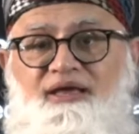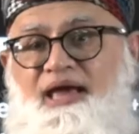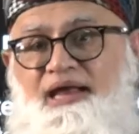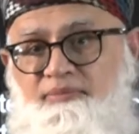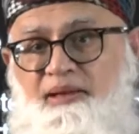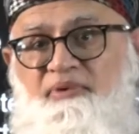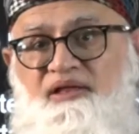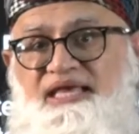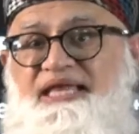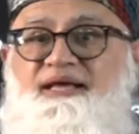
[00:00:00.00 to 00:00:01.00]
And remember,
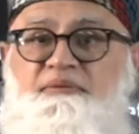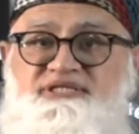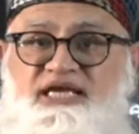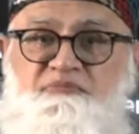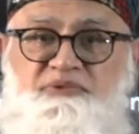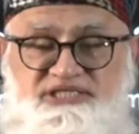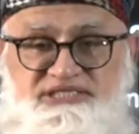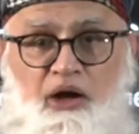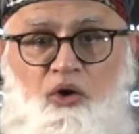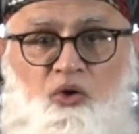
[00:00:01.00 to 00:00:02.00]
the income statement is
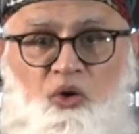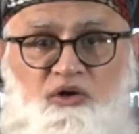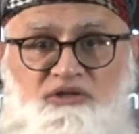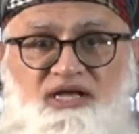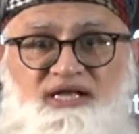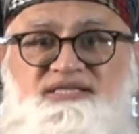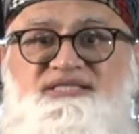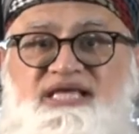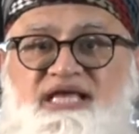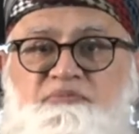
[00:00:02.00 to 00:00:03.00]
now called the
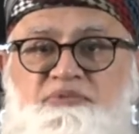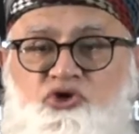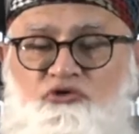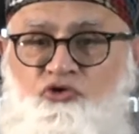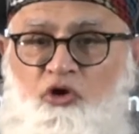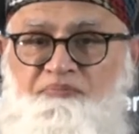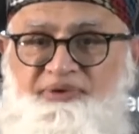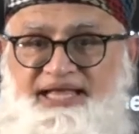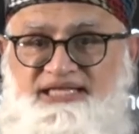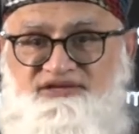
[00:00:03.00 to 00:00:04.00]
Statement of
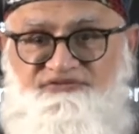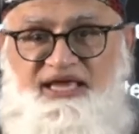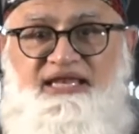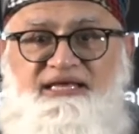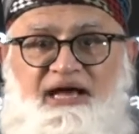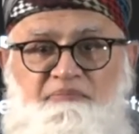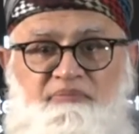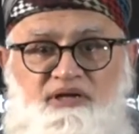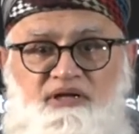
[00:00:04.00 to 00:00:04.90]
Comprehensive Income.